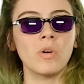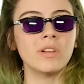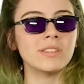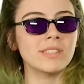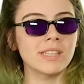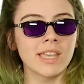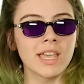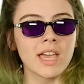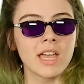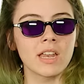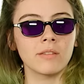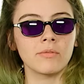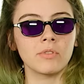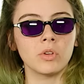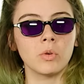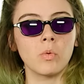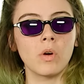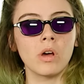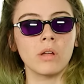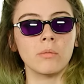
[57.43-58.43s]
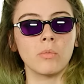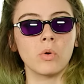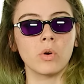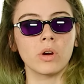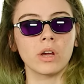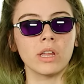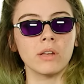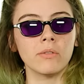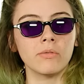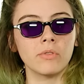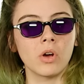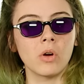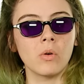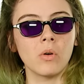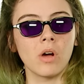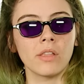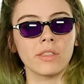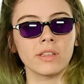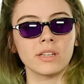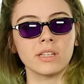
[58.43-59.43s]
Once again, if you want more info
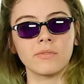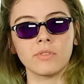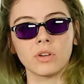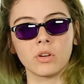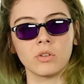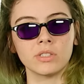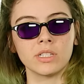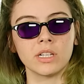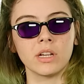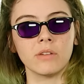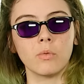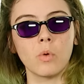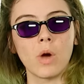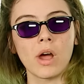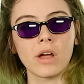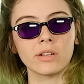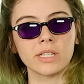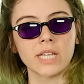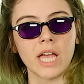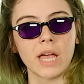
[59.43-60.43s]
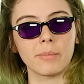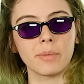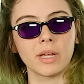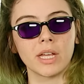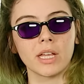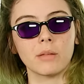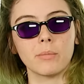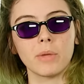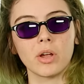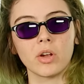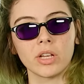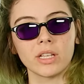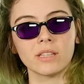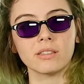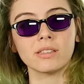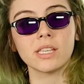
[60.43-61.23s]
on the difficulty of wiretapping an American